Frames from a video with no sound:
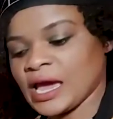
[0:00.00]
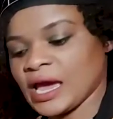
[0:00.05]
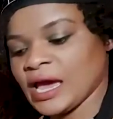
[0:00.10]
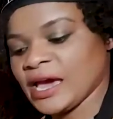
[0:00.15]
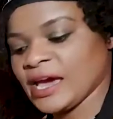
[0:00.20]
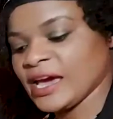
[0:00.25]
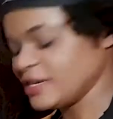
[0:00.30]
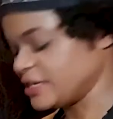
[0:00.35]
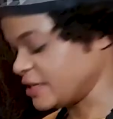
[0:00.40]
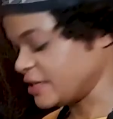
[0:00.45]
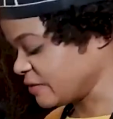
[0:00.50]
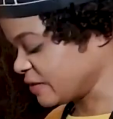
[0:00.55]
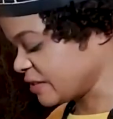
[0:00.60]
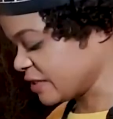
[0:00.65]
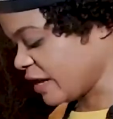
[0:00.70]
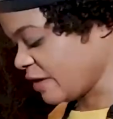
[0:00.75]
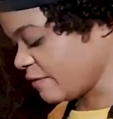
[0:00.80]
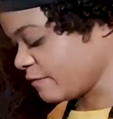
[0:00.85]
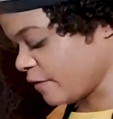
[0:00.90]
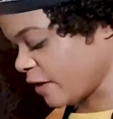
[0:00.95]
and as I
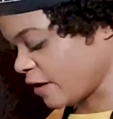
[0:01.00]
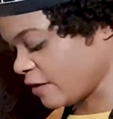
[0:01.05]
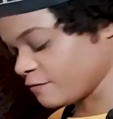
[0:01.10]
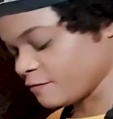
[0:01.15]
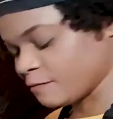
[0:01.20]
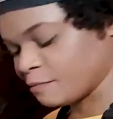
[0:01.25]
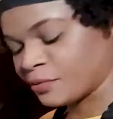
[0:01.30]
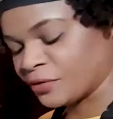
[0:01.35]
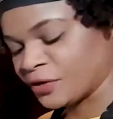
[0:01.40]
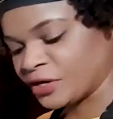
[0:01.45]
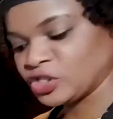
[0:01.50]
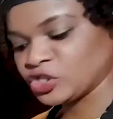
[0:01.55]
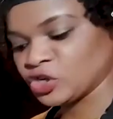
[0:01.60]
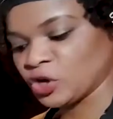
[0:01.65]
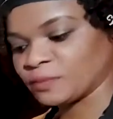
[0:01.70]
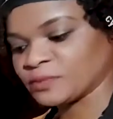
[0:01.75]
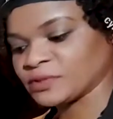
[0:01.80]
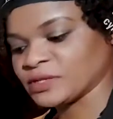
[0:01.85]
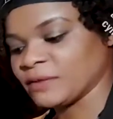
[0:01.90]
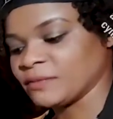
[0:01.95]
said, I've
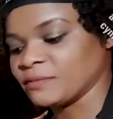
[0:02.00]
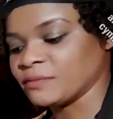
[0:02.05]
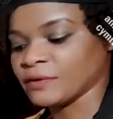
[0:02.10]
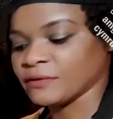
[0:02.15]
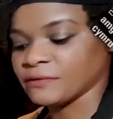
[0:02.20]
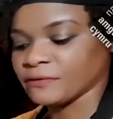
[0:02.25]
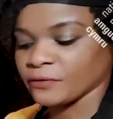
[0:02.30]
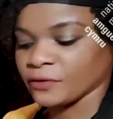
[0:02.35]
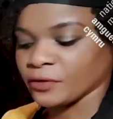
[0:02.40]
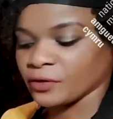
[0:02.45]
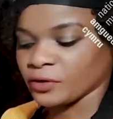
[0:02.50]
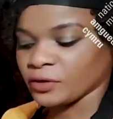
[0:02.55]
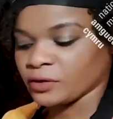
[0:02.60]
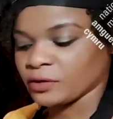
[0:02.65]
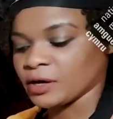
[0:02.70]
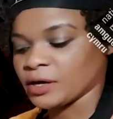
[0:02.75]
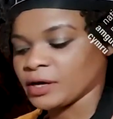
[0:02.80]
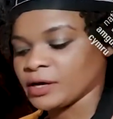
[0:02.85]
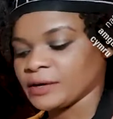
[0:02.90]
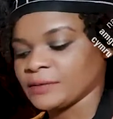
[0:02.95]
pre-chopped them
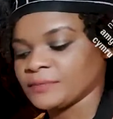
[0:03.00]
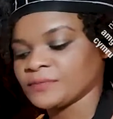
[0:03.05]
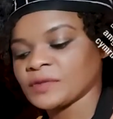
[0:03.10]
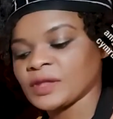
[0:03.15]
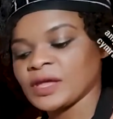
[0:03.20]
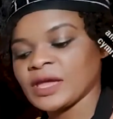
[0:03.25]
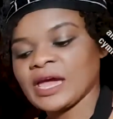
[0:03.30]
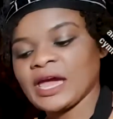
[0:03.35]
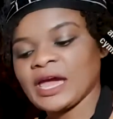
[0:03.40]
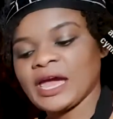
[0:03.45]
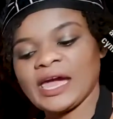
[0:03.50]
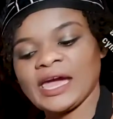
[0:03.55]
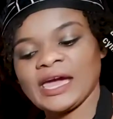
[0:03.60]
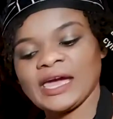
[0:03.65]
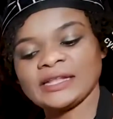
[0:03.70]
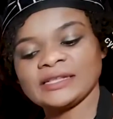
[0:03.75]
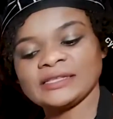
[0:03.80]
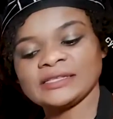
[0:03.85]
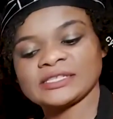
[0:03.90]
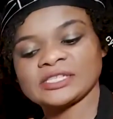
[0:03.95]
before,
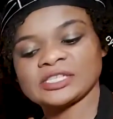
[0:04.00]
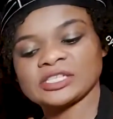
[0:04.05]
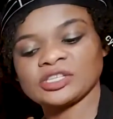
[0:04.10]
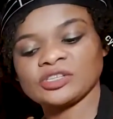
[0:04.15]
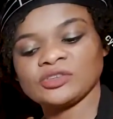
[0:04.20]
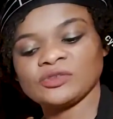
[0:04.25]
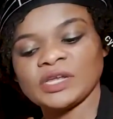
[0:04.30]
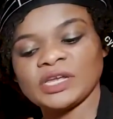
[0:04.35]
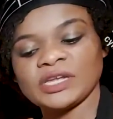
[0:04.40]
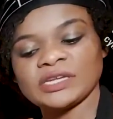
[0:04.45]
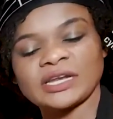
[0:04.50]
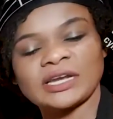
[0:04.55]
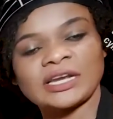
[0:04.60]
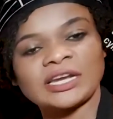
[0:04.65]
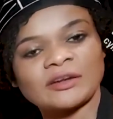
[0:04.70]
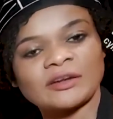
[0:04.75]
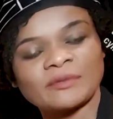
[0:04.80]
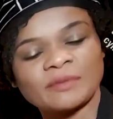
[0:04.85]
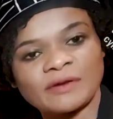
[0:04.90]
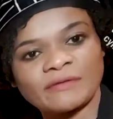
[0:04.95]
and you need a
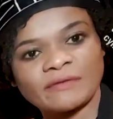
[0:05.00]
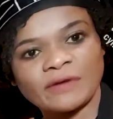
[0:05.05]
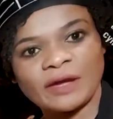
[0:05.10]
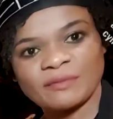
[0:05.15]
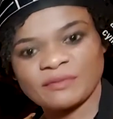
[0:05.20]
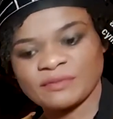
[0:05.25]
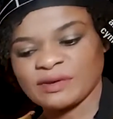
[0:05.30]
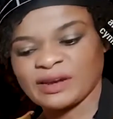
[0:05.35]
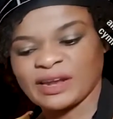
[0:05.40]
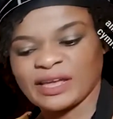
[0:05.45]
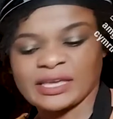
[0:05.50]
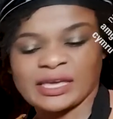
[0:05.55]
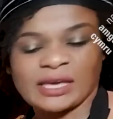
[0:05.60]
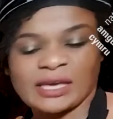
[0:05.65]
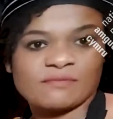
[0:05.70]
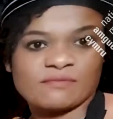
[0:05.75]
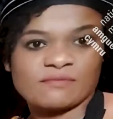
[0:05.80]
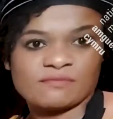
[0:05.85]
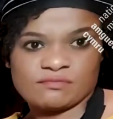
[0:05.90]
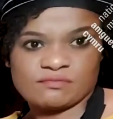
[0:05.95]
little bit of, like
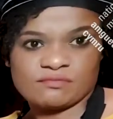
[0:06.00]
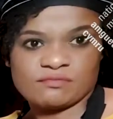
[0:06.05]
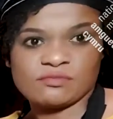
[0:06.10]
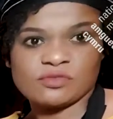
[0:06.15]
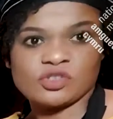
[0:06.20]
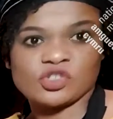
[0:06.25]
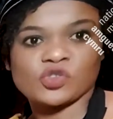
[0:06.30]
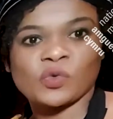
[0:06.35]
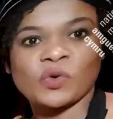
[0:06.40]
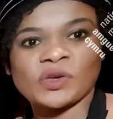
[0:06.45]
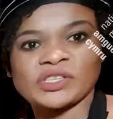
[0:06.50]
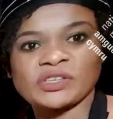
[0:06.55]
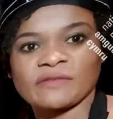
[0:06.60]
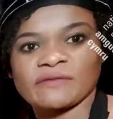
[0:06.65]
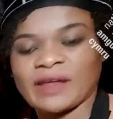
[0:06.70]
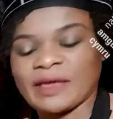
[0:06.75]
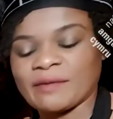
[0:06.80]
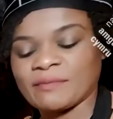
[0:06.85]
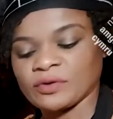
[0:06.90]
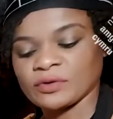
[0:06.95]
a squeeze
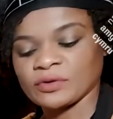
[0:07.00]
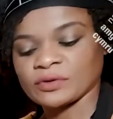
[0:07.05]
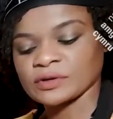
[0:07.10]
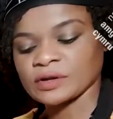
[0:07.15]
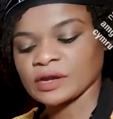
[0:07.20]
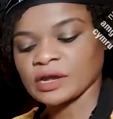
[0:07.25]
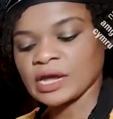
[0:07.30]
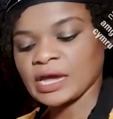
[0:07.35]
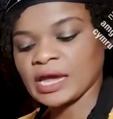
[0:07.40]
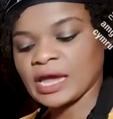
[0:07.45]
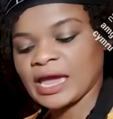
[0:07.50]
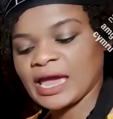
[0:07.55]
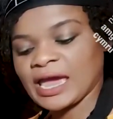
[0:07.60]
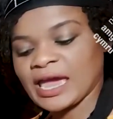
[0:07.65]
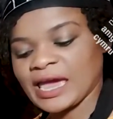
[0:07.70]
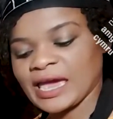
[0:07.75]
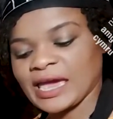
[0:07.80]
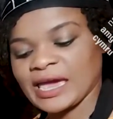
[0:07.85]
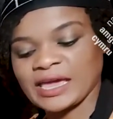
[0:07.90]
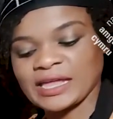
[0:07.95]
of lemon,
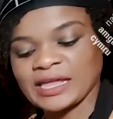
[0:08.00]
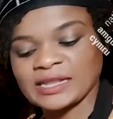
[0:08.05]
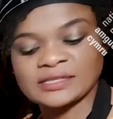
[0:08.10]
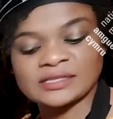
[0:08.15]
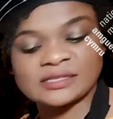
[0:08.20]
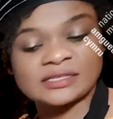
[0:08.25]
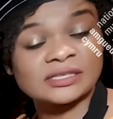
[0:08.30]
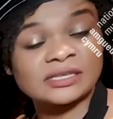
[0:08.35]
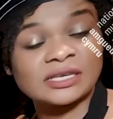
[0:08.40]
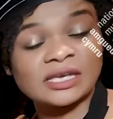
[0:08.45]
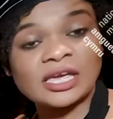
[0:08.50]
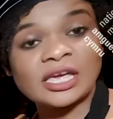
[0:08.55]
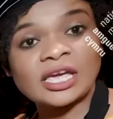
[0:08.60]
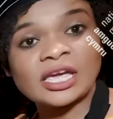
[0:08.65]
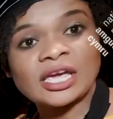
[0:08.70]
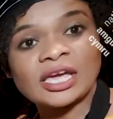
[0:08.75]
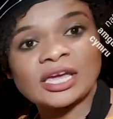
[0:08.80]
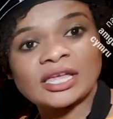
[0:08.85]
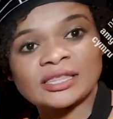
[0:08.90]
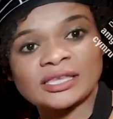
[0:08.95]
and
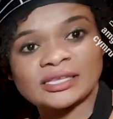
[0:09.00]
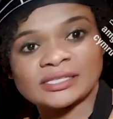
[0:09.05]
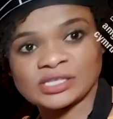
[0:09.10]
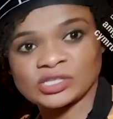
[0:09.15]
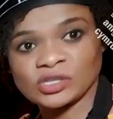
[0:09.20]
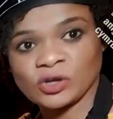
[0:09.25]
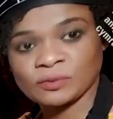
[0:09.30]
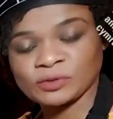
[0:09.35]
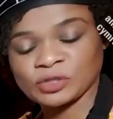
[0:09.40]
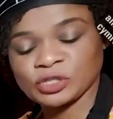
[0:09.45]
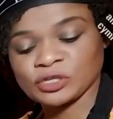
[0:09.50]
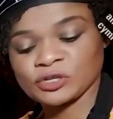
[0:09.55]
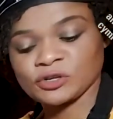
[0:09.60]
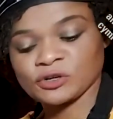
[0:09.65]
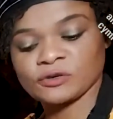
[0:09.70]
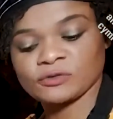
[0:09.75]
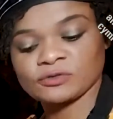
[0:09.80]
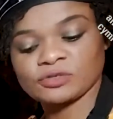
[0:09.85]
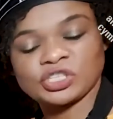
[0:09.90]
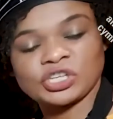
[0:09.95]
this is
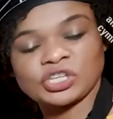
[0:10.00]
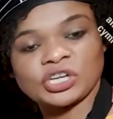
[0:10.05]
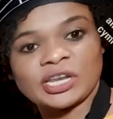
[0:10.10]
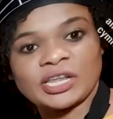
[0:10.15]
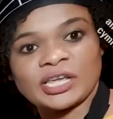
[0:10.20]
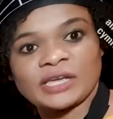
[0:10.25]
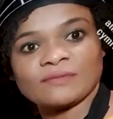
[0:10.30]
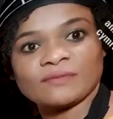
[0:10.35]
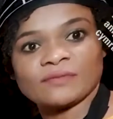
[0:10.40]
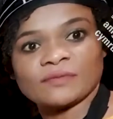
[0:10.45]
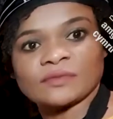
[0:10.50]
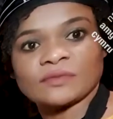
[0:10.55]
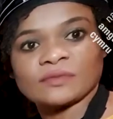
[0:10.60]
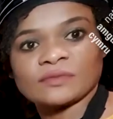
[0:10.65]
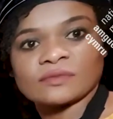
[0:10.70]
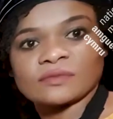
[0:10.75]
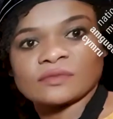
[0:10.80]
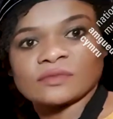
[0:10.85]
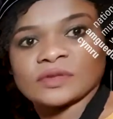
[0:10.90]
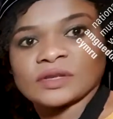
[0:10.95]
optional, chili.
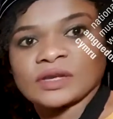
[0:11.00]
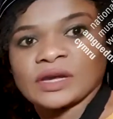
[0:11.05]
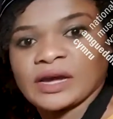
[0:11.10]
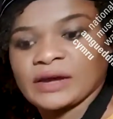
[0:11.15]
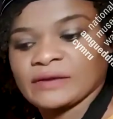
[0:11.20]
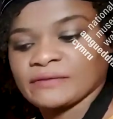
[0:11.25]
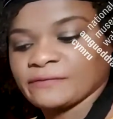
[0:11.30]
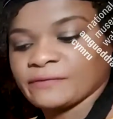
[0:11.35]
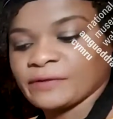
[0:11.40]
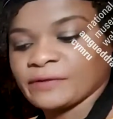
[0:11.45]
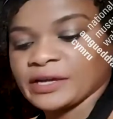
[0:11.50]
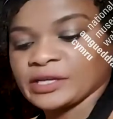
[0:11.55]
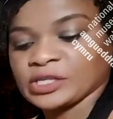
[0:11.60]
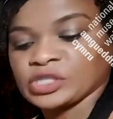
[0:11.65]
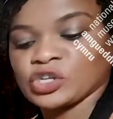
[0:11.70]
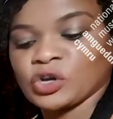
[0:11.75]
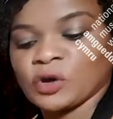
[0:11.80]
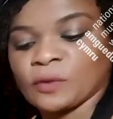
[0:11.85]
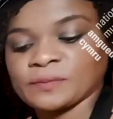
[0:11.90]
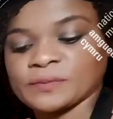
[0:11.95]
I've
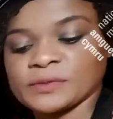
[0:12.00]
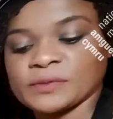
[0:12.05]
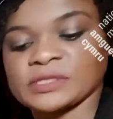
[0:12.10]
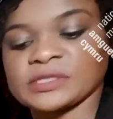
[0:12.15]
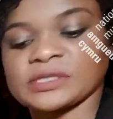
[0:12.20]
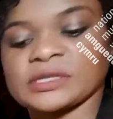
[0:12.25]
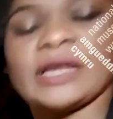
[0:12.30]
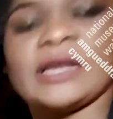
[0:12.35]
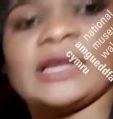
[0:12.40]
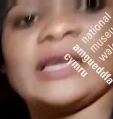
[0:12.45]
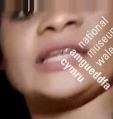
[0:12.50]
like chopped a